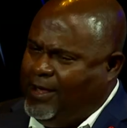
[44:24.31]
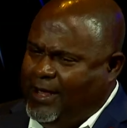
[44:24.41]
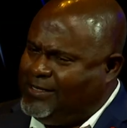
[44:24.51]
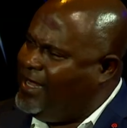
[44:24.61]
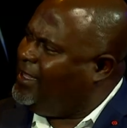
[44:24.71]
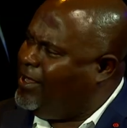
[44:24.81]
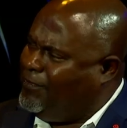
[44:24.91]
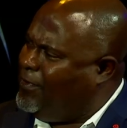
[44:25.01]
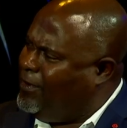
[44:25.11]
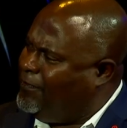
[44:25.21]
It's not that
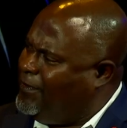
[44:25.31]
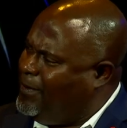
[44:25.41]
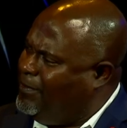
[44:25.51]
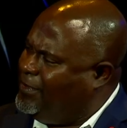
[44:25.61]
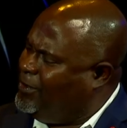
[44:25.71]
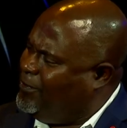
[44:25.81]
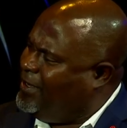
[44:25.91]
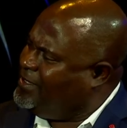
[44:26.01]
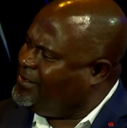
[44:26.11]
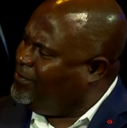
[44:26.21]
far from the
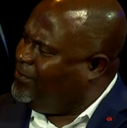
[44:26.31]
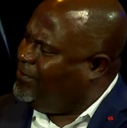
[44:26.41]
US.